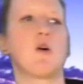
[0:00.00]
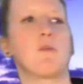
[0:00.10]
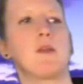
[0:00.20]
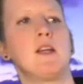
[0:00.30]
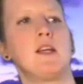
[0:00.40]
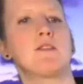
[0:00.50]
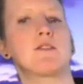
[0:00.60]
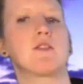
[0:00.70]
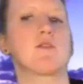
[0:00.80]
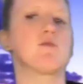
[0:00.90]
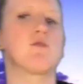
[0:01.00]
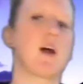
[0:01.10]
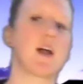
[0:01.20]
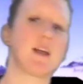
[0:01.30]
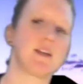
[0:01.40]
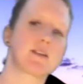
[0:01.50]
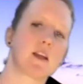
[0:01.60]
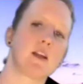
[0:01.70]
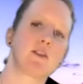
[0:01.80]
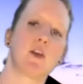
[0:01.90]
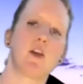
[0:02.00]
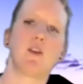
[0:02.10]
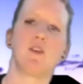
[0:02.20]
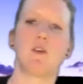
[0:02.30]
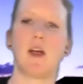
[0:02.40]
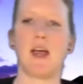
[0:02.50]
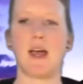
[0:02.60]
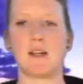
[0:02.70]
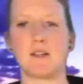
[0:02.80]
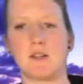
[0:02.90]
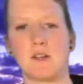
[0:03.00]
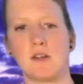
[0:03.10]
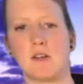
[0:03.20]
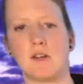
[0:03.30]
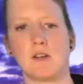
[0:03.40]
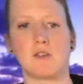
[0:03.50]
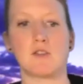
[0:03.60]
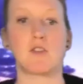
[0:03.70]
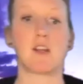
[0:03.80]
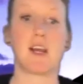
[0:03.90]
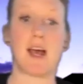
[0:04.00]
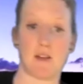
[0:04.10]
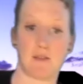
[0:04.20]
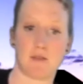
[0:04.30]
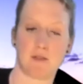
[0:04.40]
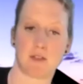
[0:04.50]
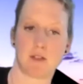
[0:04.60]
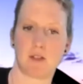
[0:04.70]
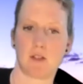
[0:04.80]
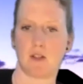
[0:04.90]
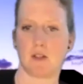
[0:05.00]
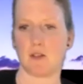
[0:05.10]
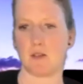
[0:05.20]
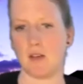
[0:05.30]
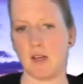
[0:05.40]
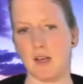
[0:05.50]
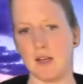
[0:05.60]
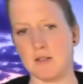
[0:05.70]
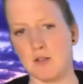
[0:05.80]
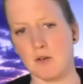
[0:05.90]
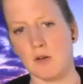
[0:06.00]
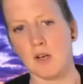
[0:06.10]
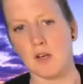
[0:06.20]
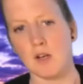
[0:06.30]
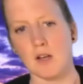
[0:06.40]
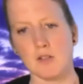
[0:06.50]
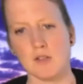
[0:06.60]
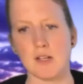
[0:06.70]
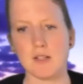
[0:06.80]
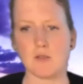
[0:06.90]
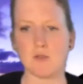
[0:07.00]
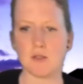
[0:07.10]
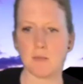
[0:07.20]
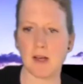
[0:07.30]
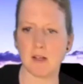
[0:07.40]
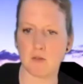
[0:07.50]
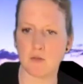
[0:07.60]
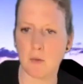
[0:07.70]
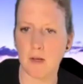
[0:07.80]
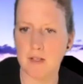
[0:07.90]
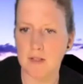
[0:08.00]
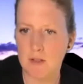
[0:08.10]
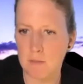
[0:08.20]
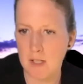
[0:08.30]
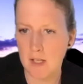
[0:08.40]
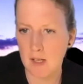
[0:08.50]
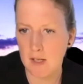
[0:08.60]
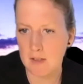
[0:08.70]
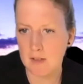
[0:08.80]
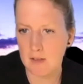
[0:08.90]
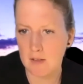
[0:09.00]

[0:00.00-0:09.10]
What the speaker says: the knees to the right and turn your head to the left. Okay, so gentle spinal twist to begin.